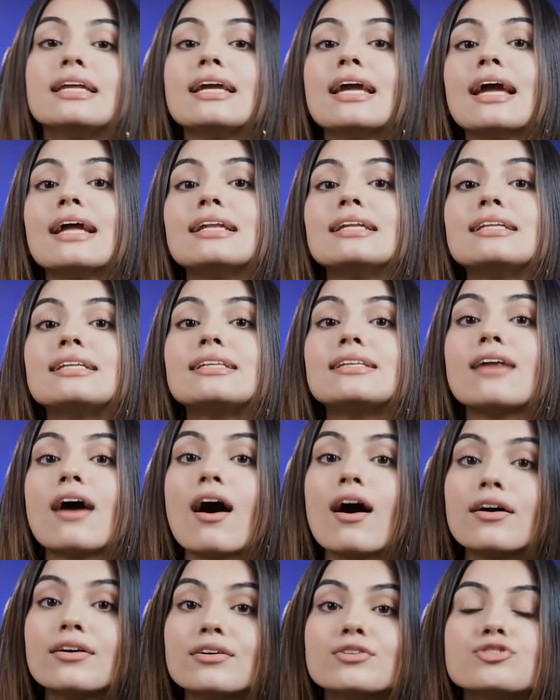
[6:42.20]
The
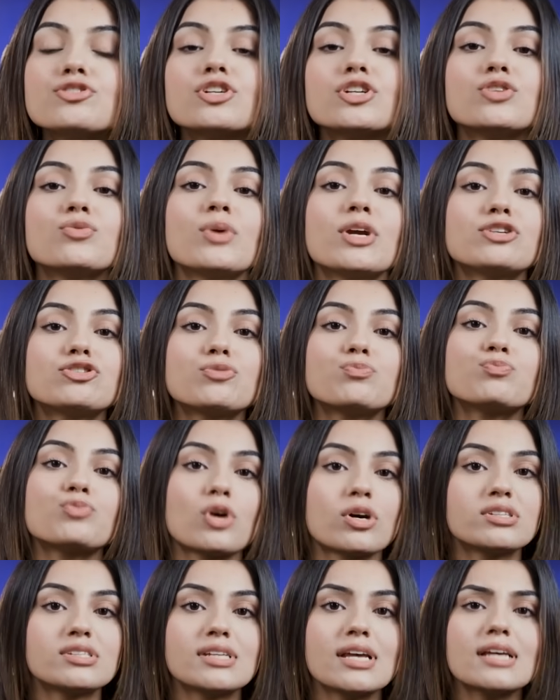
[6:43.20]
entire generation
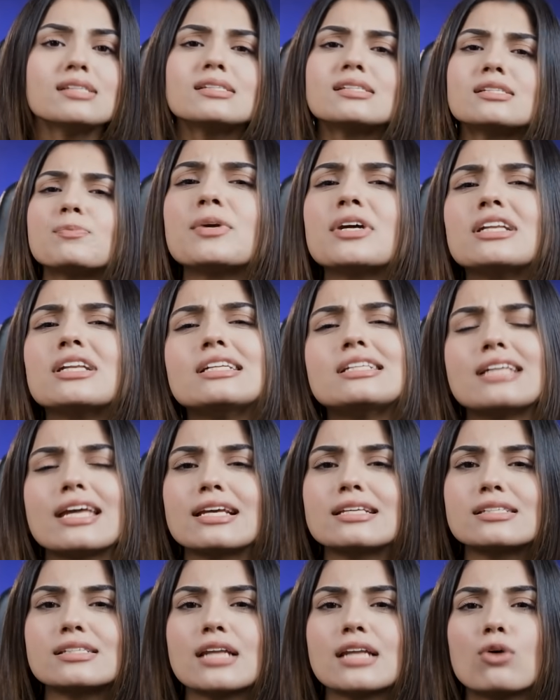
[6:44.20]
process typically
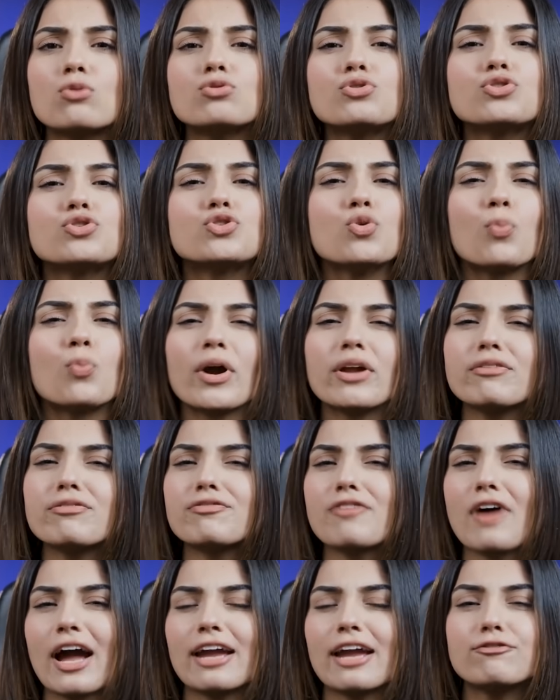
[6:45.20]
takes around
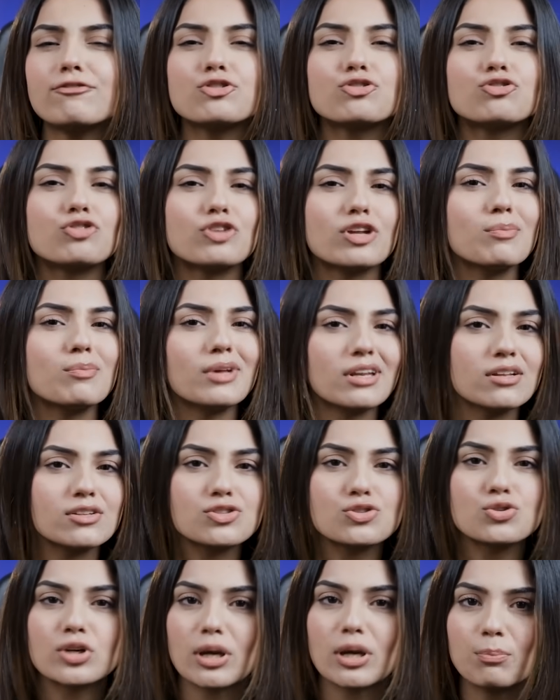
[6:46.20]
2.5 to 3
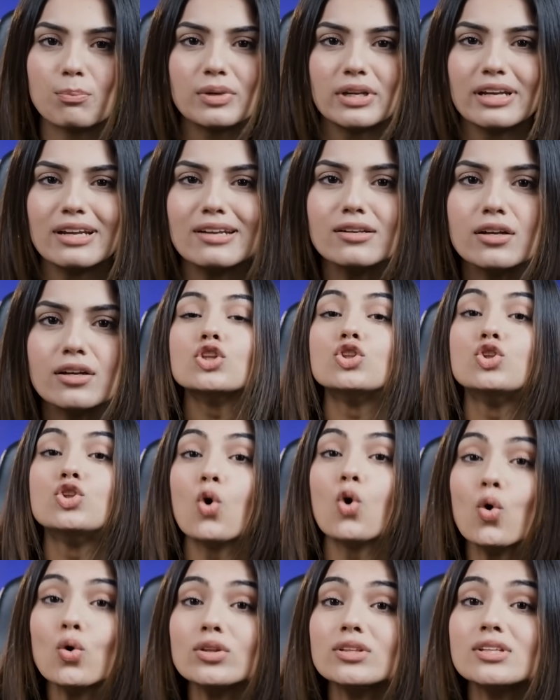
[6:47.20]
minutes to complete.
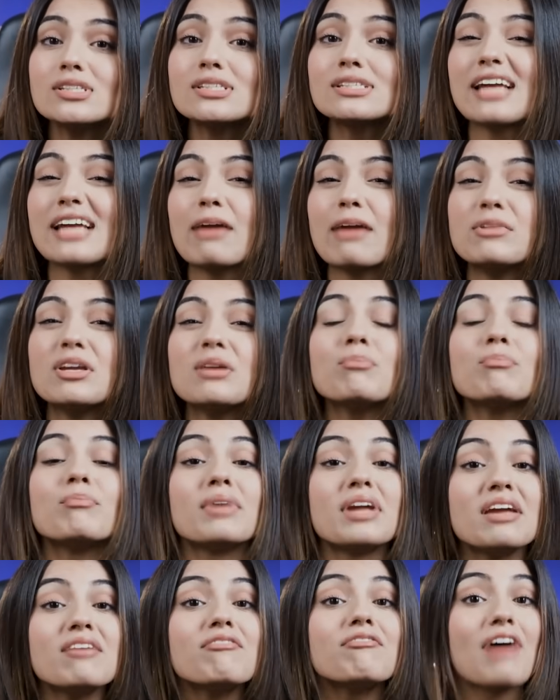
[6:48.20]
Though this timing
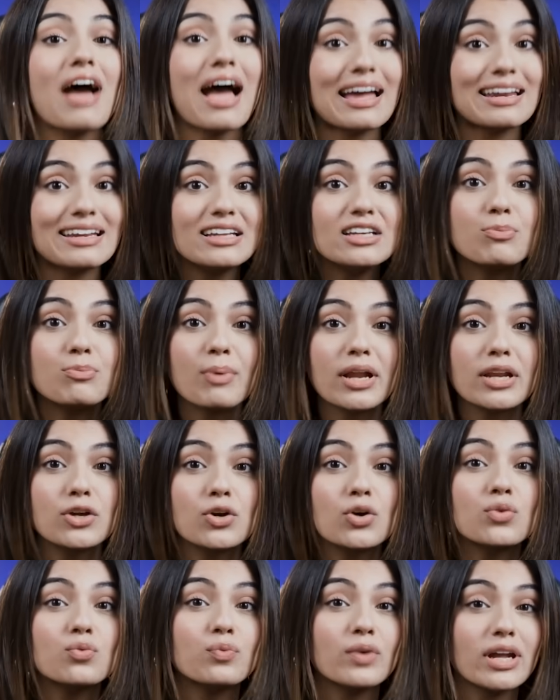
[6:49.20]
may vary
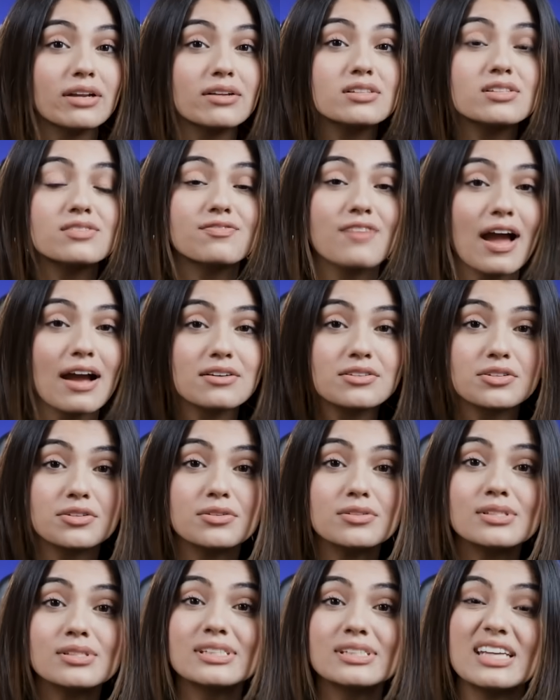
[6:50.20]
depending on various
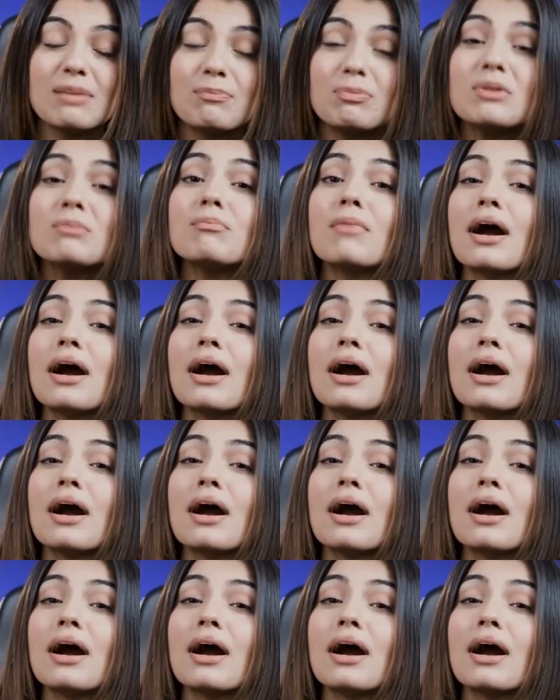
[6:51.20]
factors, keep in